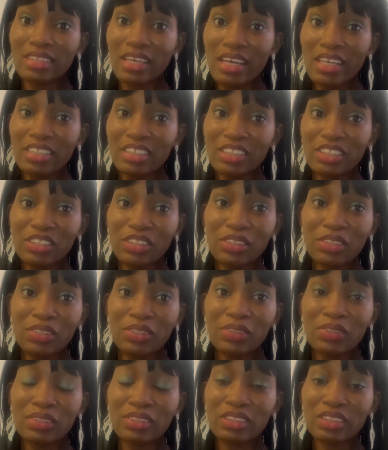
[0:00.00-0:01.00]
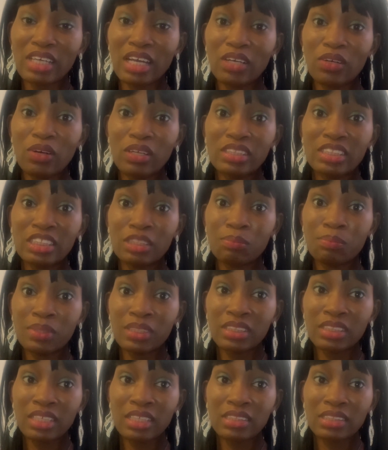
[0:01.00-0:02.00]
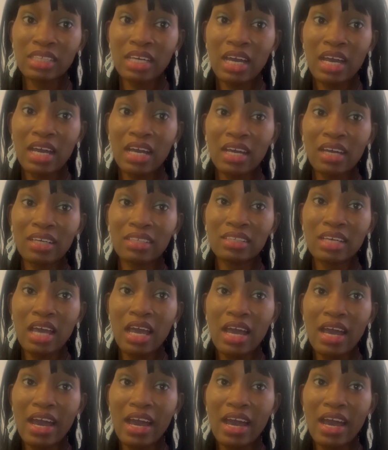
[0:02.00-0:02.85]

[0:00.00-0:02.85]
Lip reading: thank you. So I got his business card.